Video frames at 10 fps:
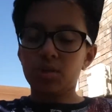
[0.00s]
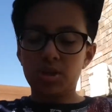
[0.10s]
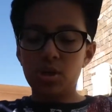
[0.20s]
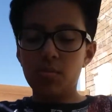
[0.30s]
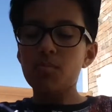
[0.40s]
which
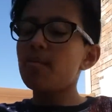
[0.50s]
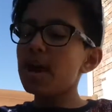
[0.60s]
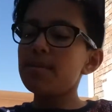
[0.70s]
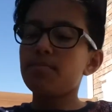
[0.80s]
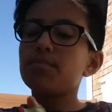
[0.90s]
there
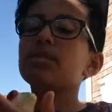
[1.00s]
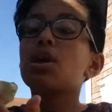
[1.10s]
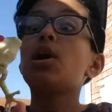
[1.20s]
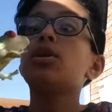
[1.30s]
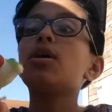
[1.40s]

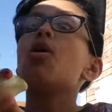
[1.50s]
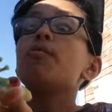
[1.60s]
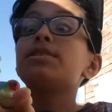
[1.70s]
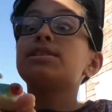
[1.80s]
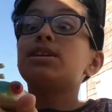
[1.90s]
are
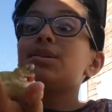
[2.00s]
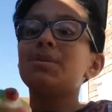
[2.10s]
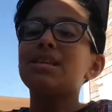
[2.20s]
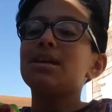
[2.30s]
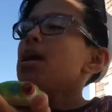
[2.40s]
obviously going to
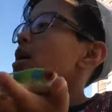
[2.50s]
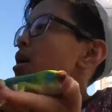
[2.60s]
be